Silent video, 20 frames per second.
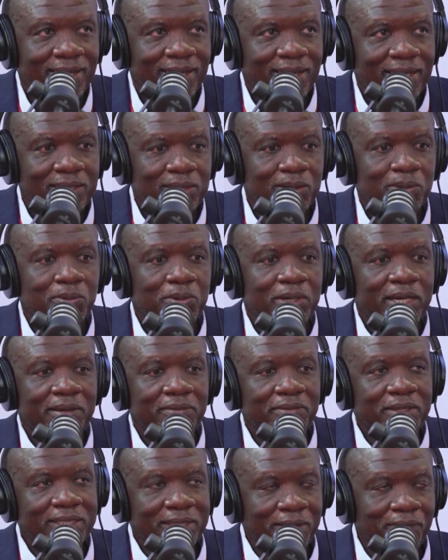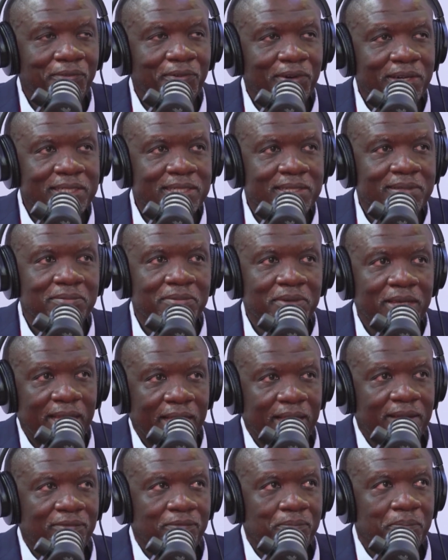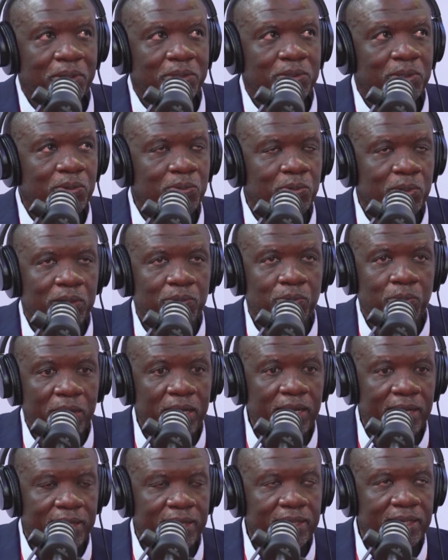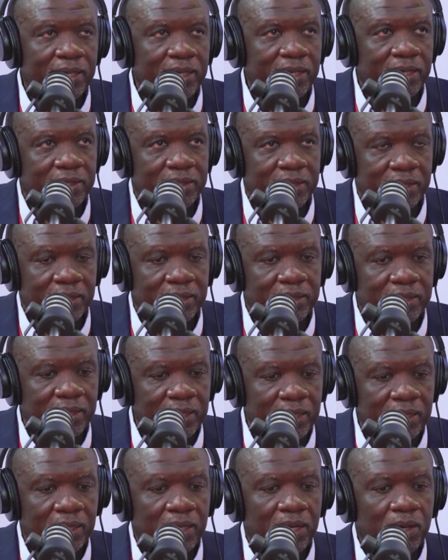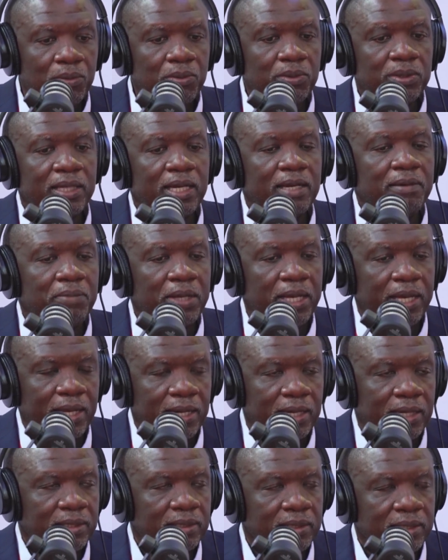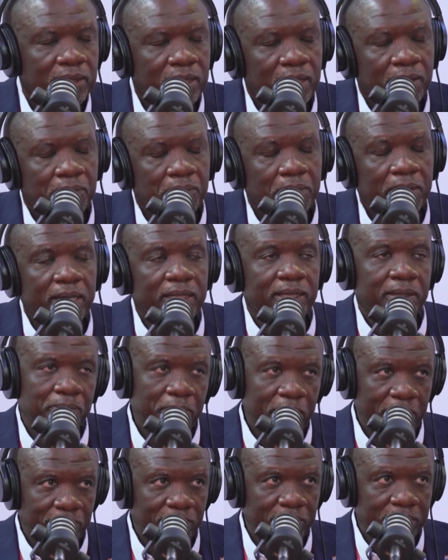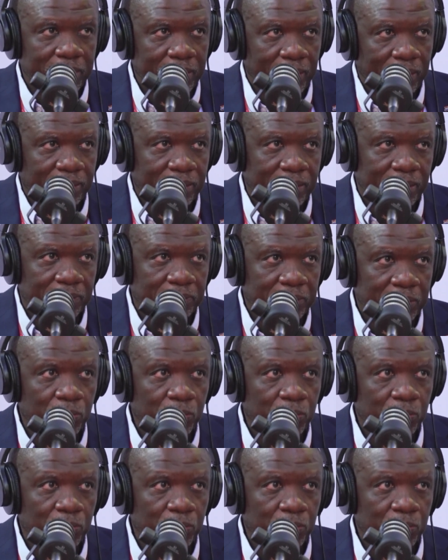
So whatever difference we have between what we are handling as Transnet will then be handled by the private sector.